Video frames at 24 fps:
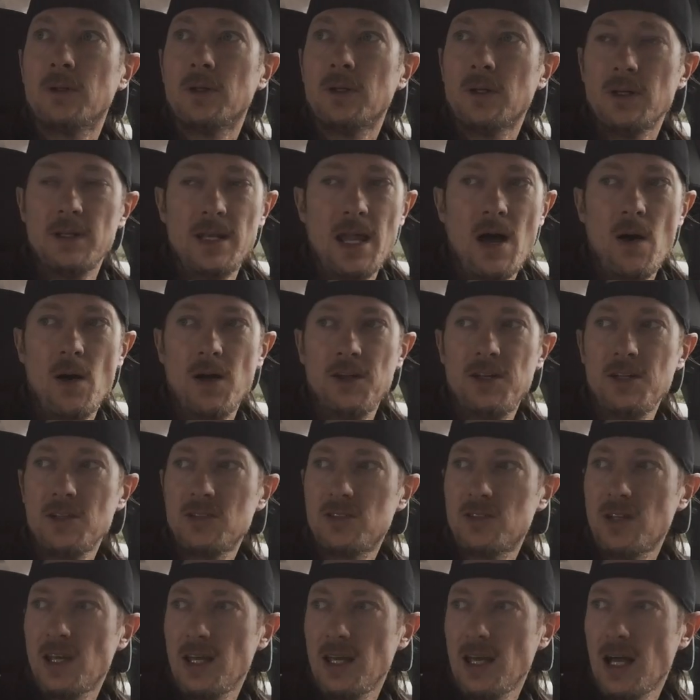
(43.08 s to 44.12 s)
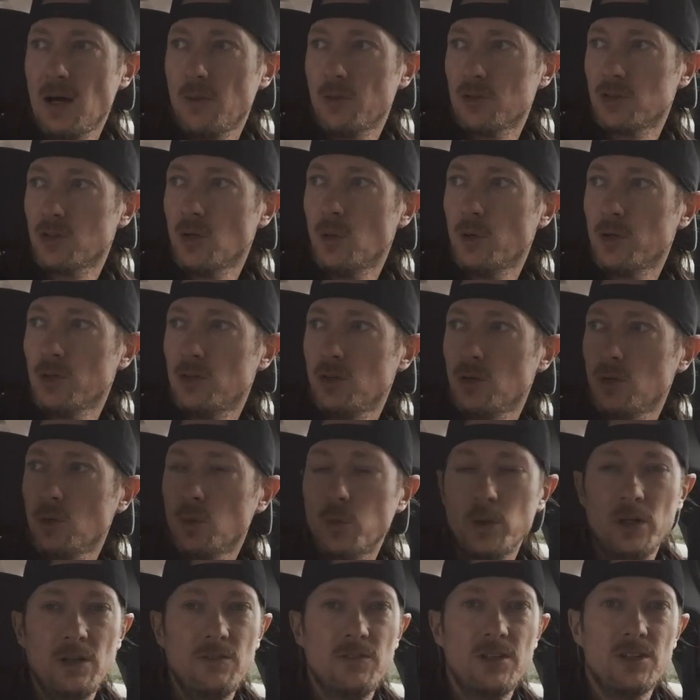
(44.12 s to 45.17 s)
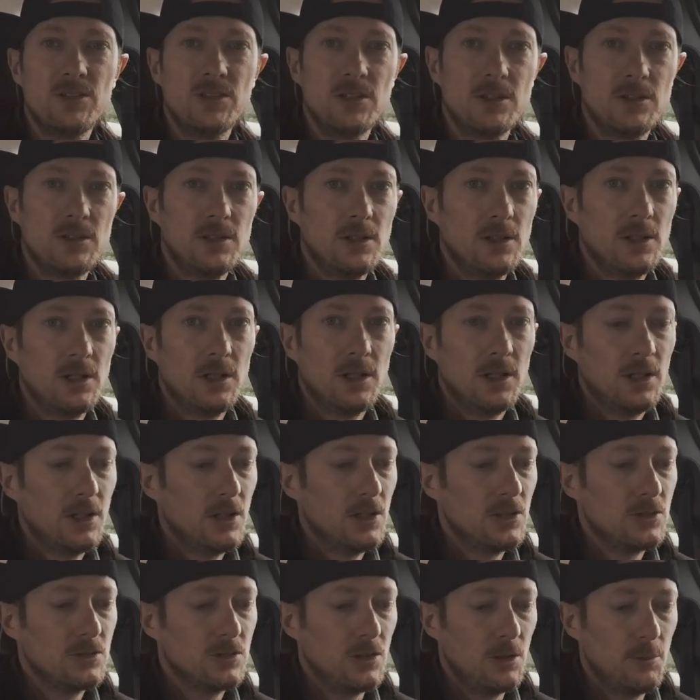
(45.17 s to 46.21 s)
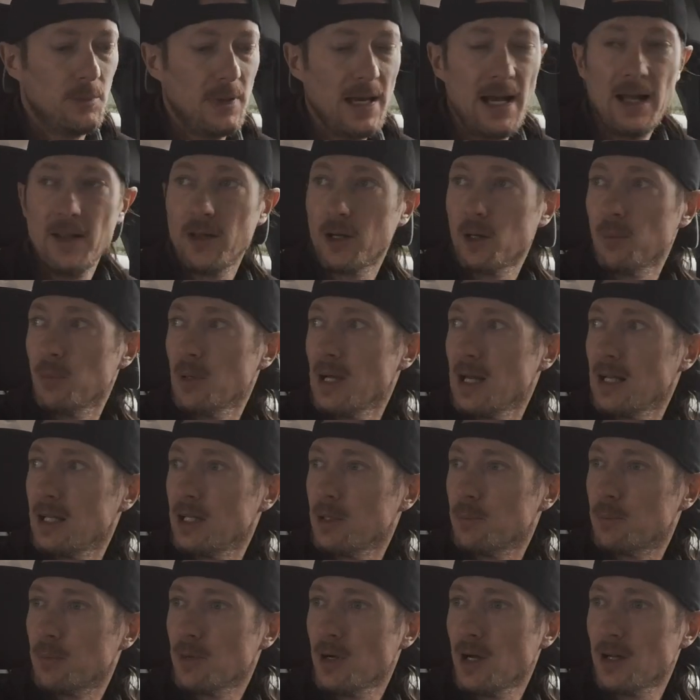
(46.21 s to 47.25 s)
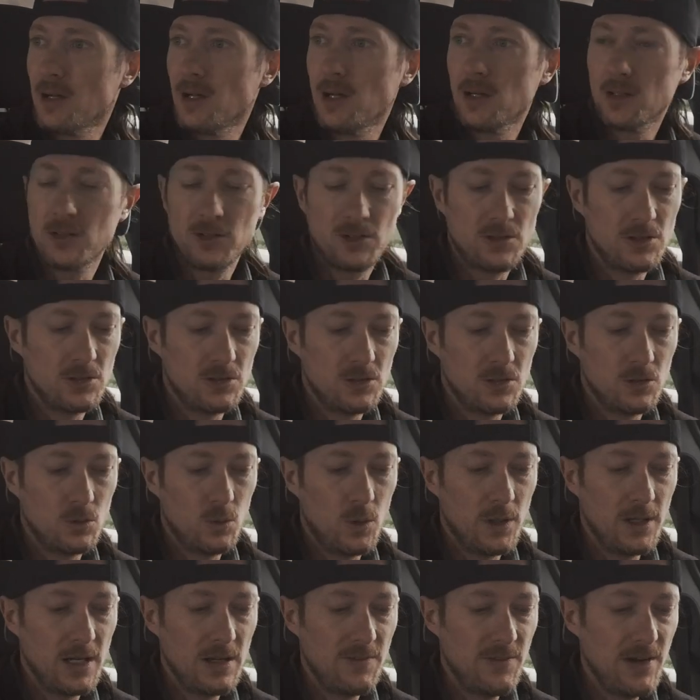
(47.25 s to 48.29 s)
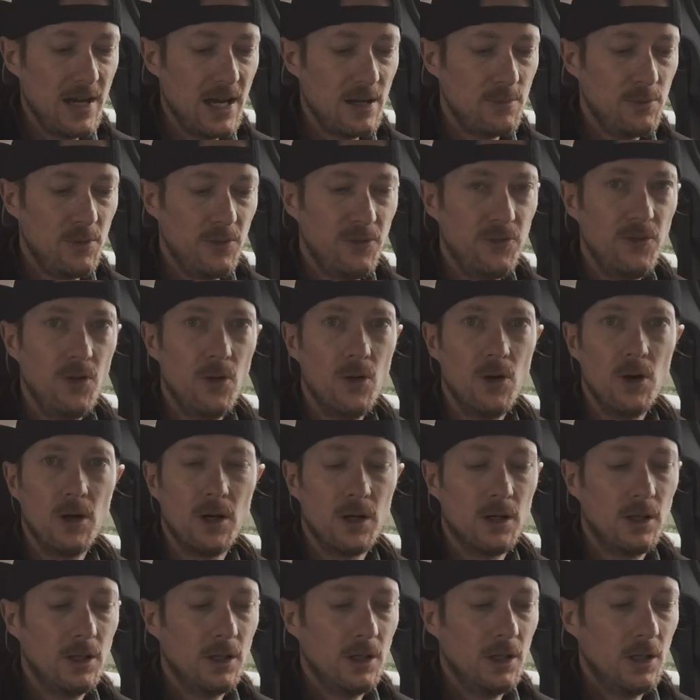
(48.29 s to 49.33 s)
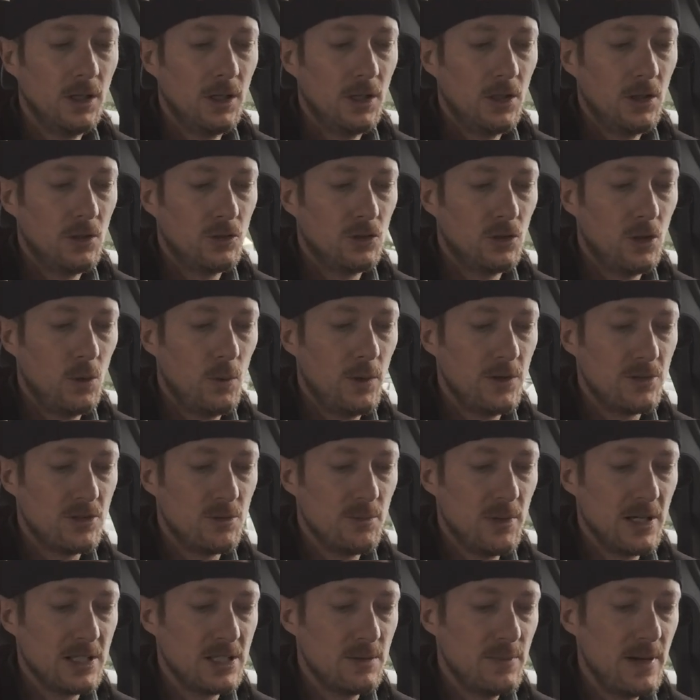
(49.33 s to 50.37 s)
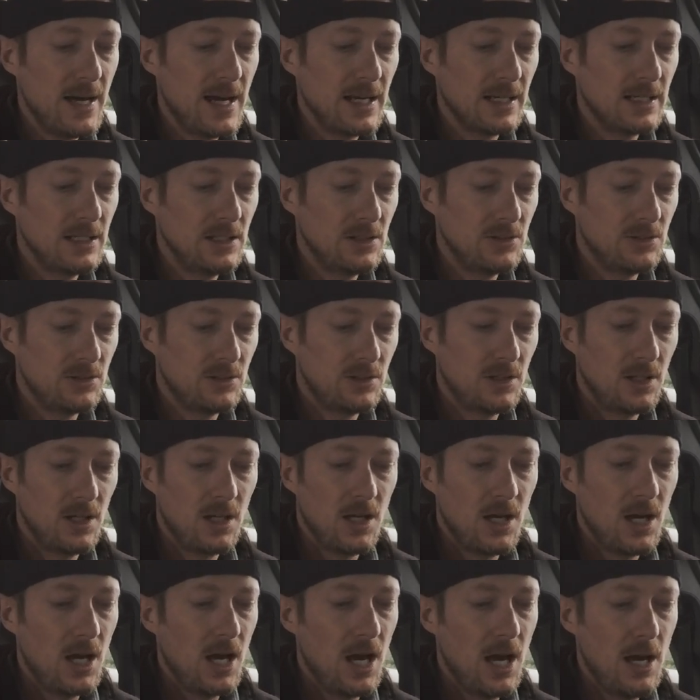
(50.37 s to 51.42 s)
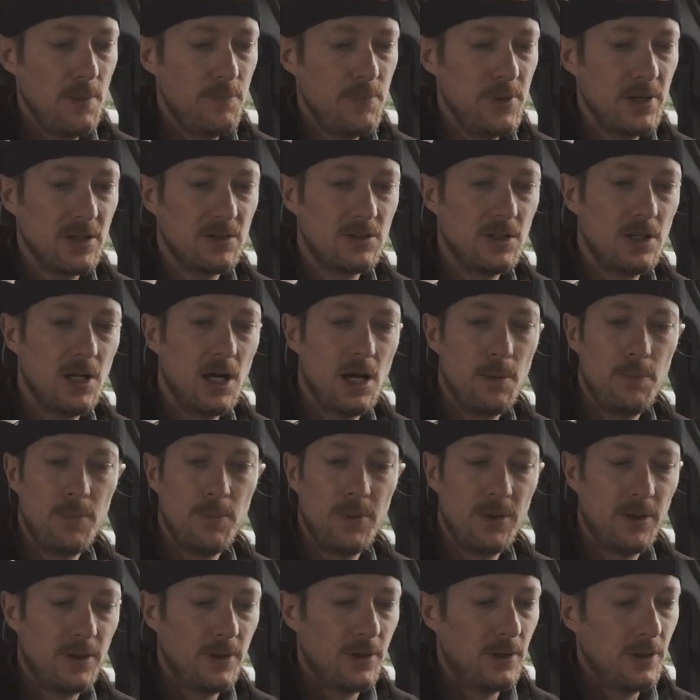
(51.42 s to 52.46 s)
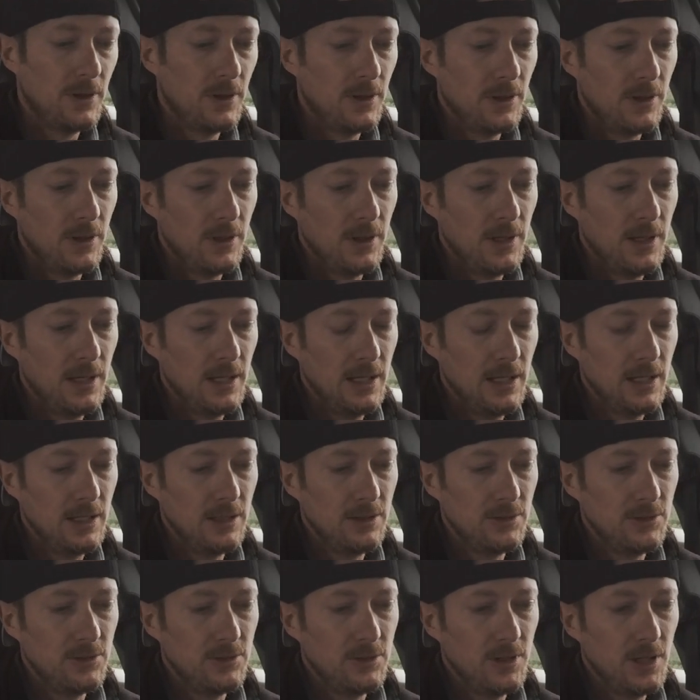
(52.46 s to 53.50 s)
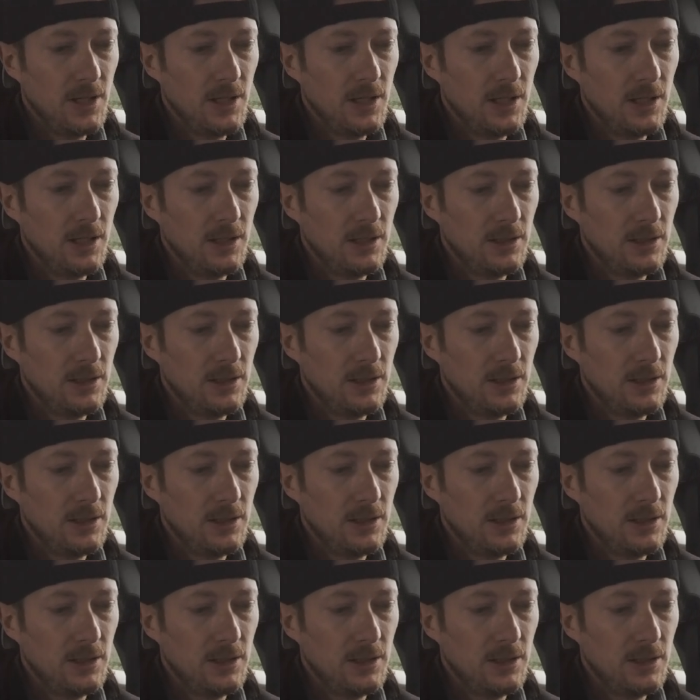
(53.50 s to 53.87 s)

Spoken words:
Now, I did say I was going to revisit some Alec Bradley products. This is one I've had before, so I went to my tobacconist. I picked it up, and we're